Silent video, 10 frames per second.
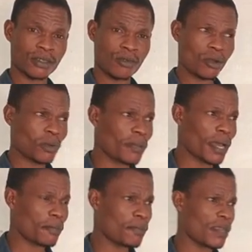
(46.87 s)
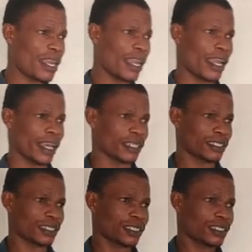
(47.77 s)
What do you mean by
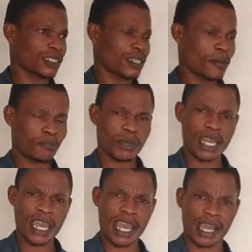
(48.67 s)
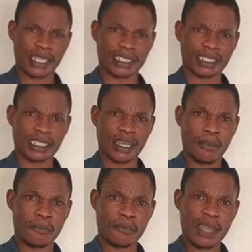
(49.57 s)
pairs? Pairs.
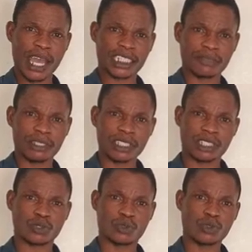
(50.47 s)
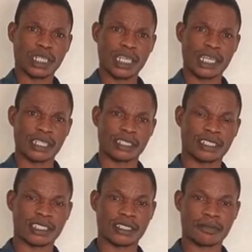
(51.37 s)
Pairs means two
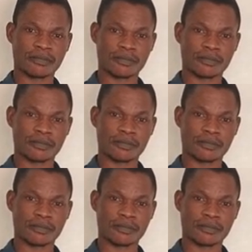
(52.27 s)
things.